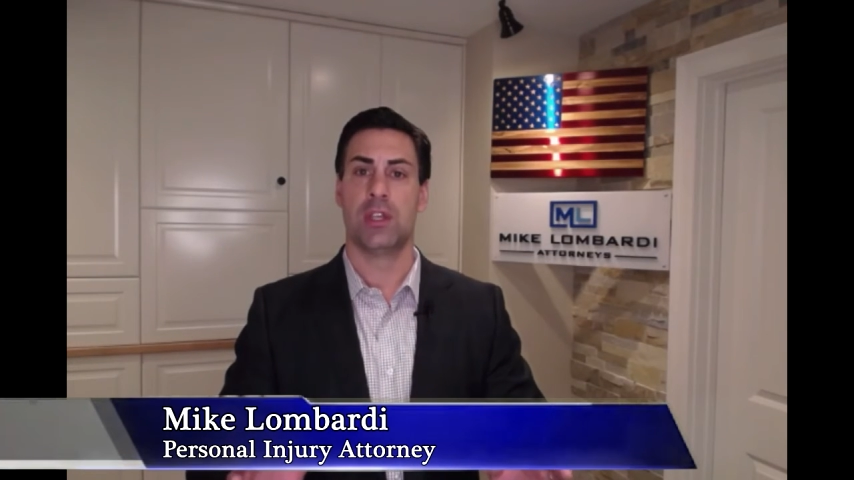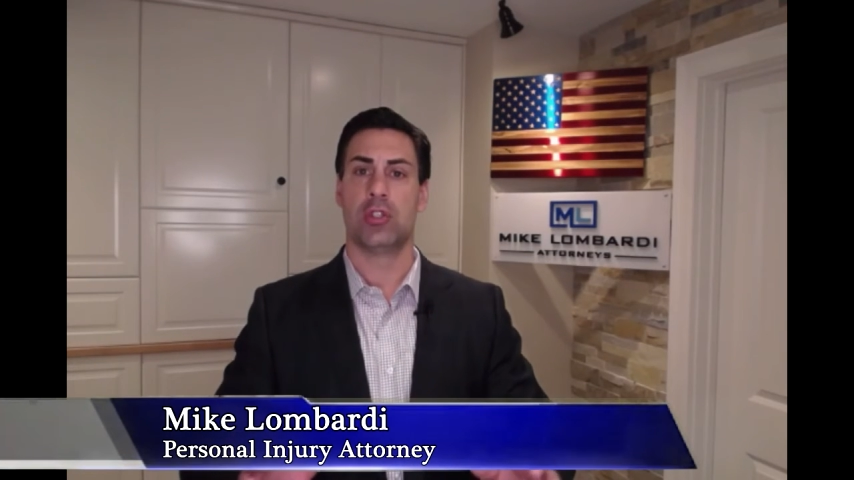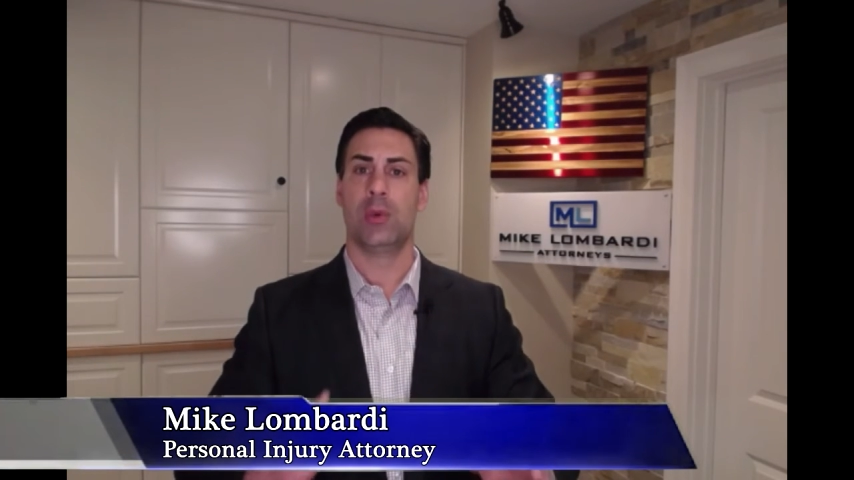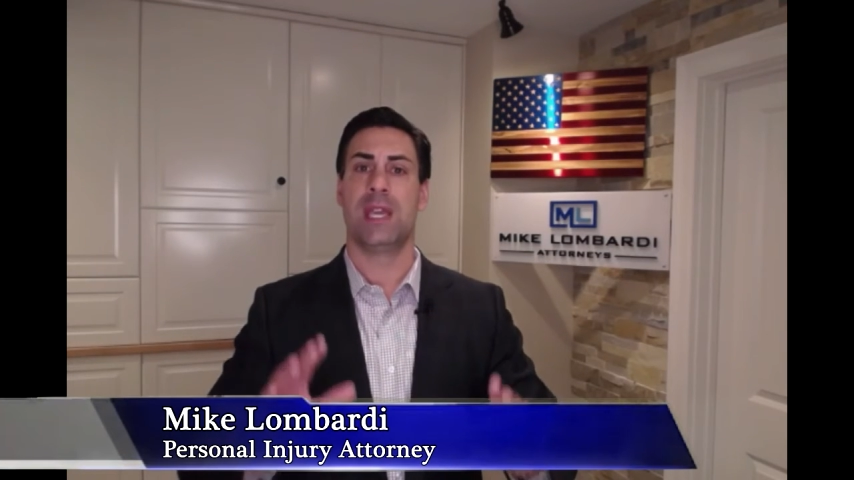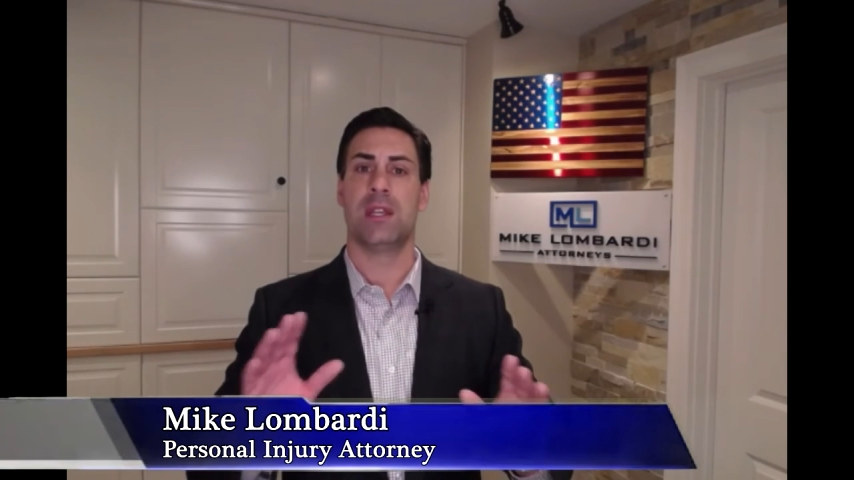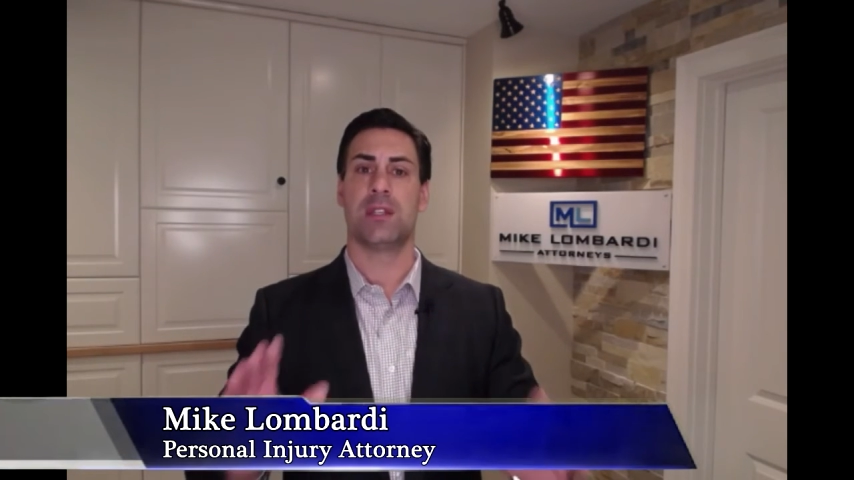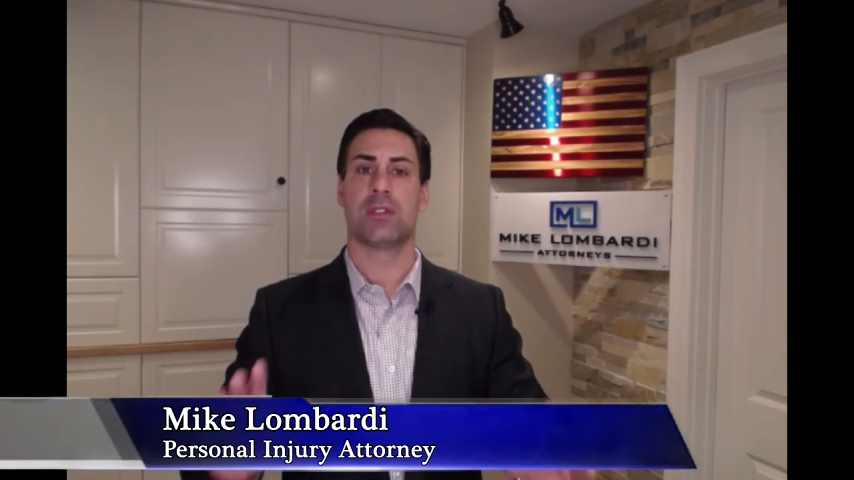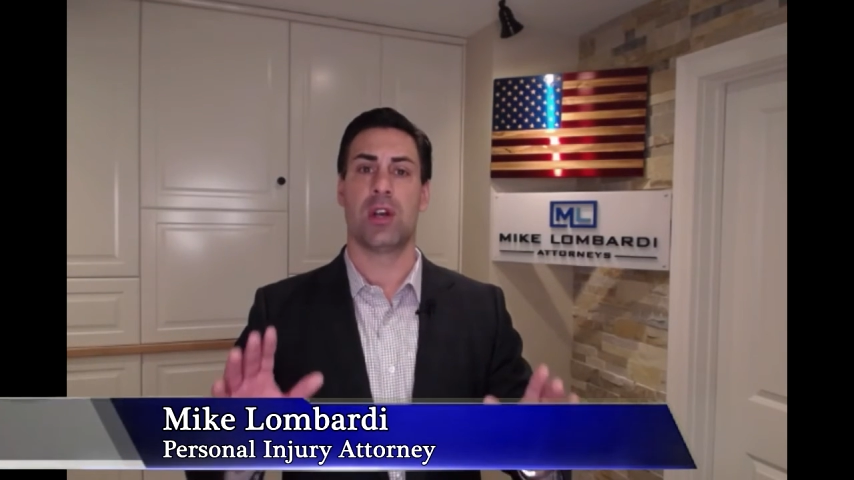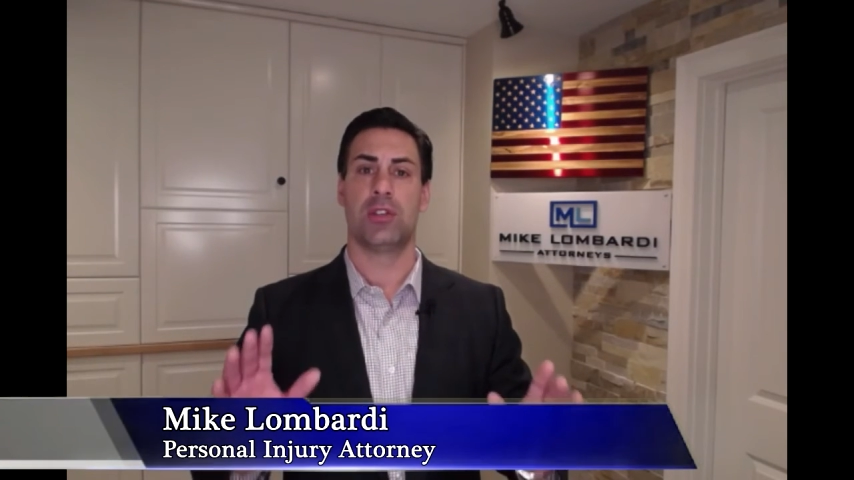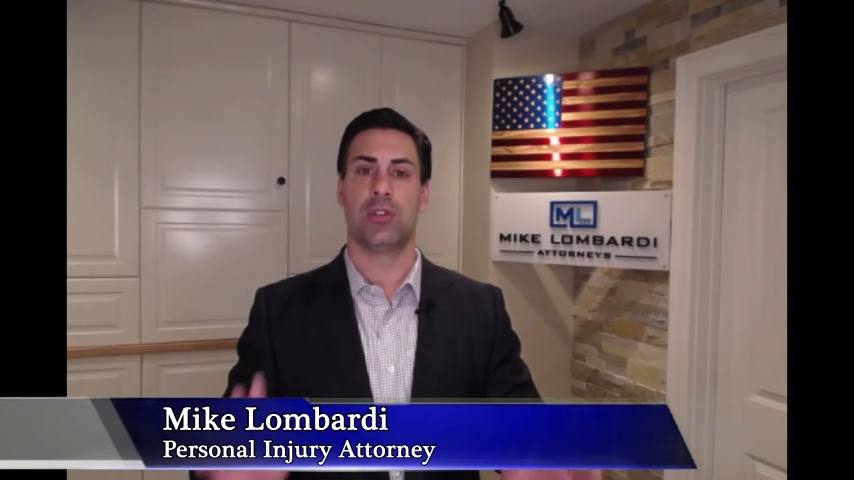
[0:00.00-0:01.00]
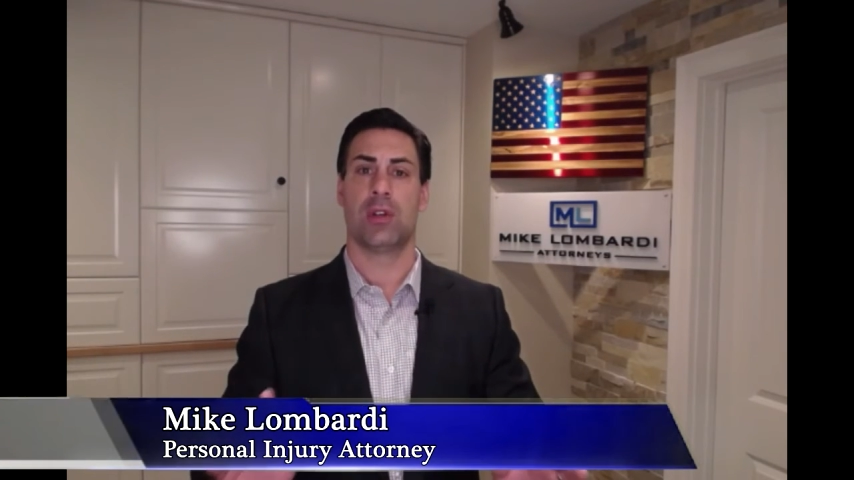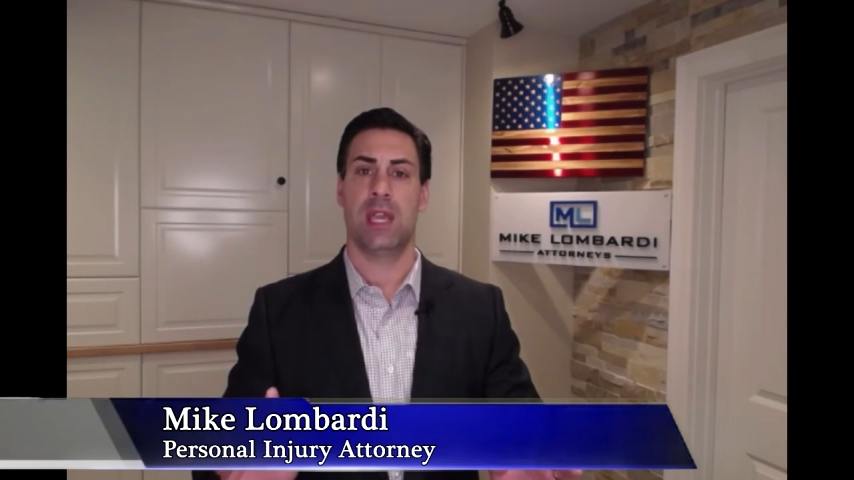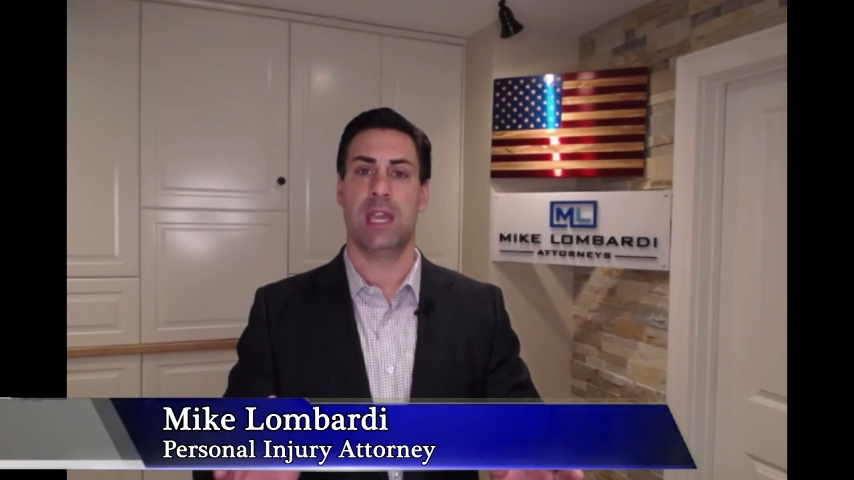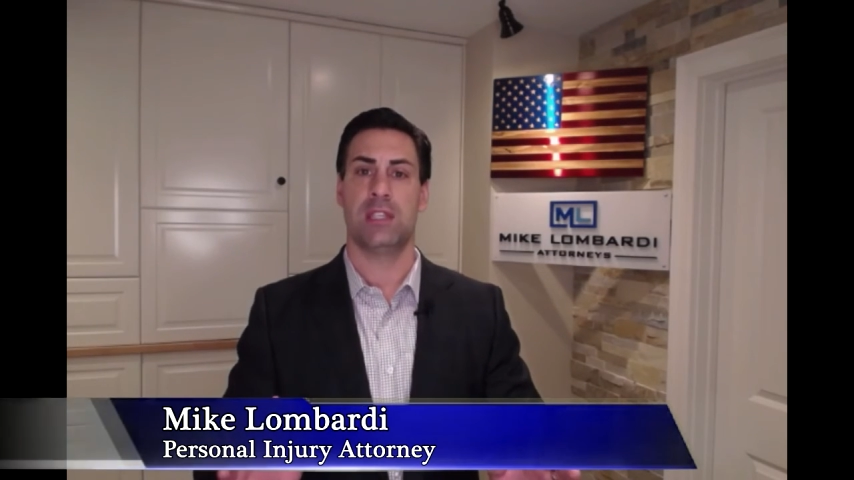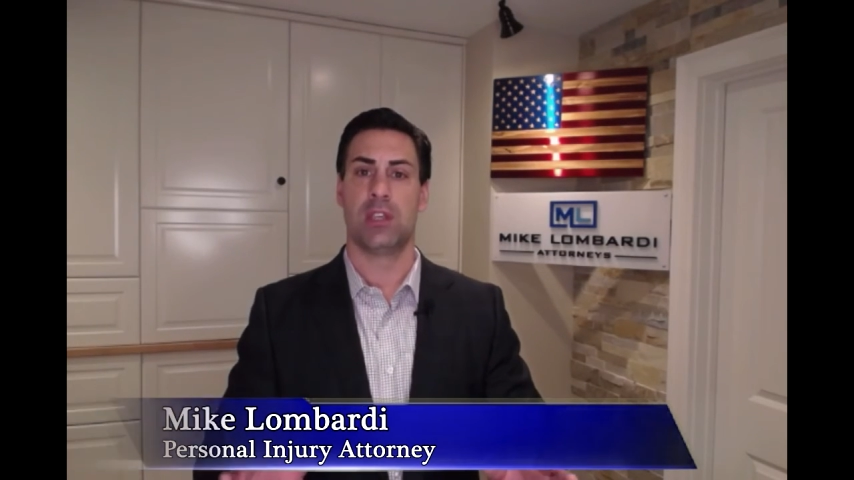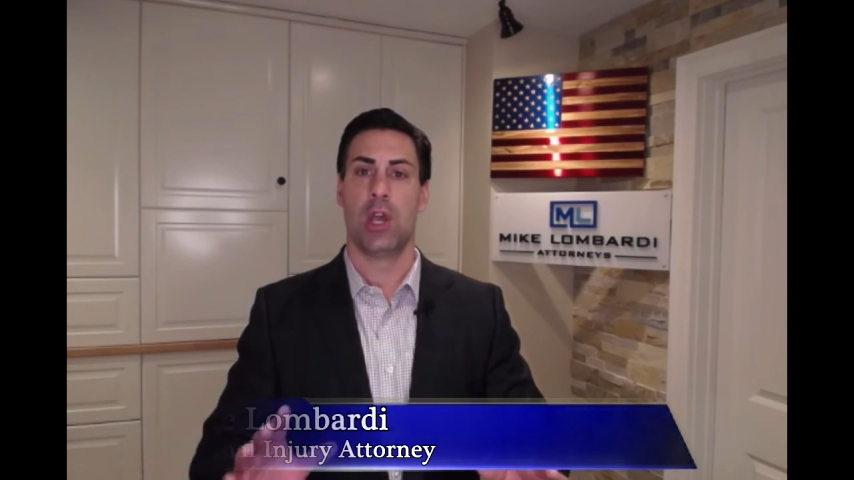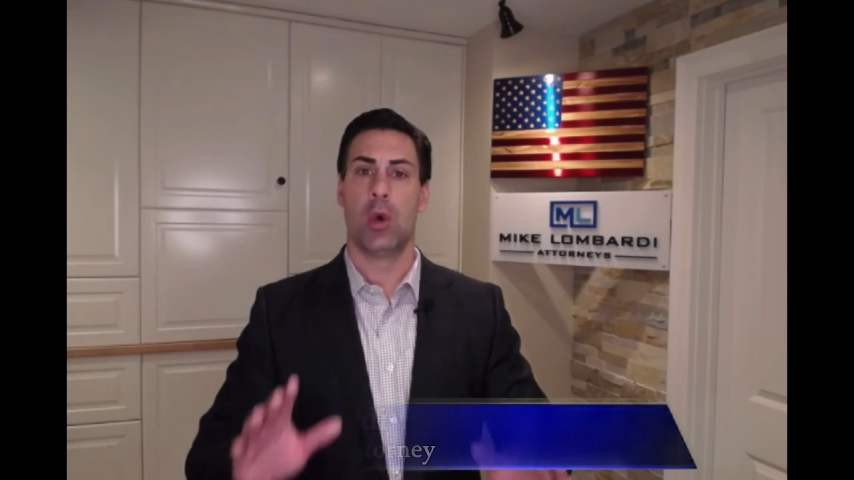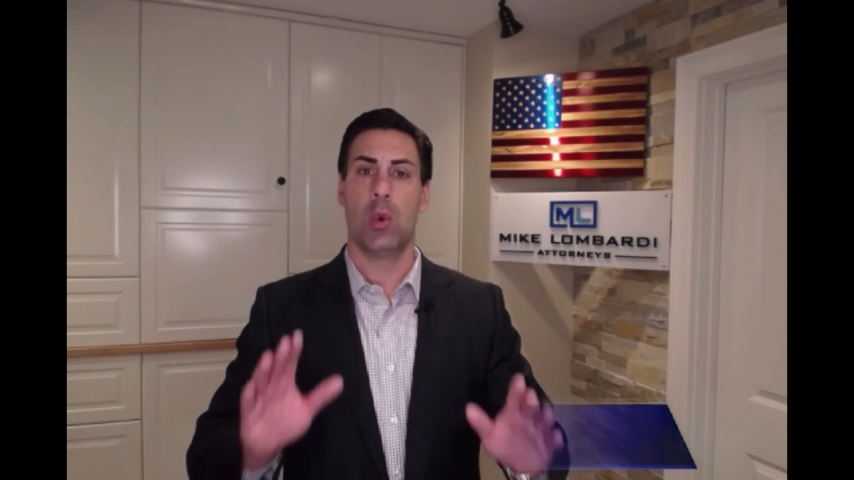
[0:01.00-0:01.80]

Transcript: so we can discuss your case.